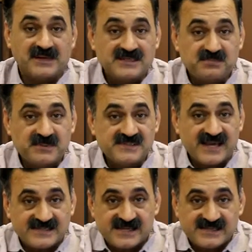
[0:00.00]
But it's
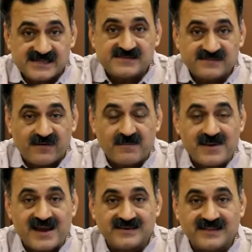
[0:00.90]
precisely this
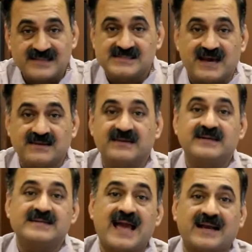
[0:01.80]
format that's
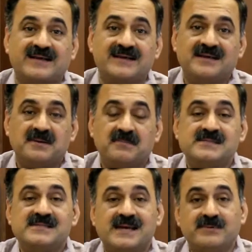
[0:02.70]
under attack
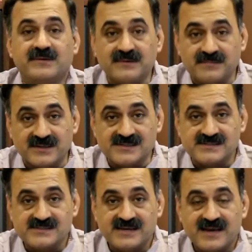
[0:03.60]
by cyber
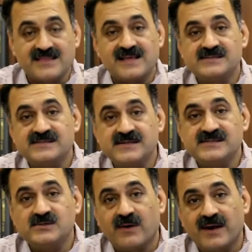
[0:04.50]
criminals. And that's the
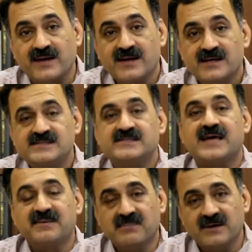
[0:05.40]
reason why
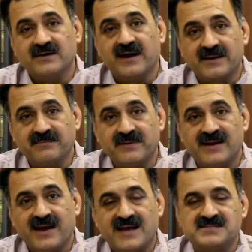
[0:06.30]

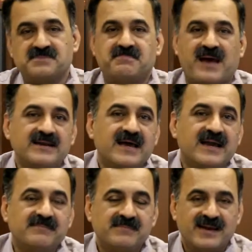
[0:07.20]
cybercrime as a
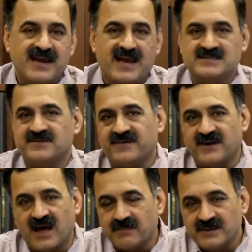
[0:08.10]
paradigm, as a
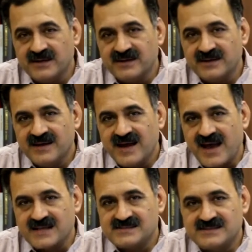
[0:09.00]
phenomenon,
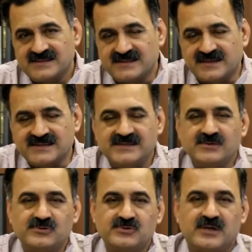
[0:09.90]
has
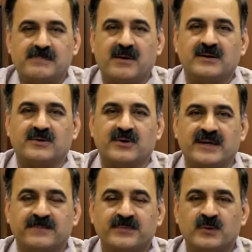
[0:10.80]
continued to keep on
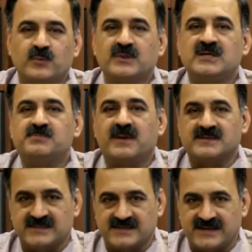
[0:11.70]
growing with each
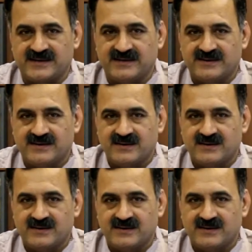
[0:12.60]
passing day.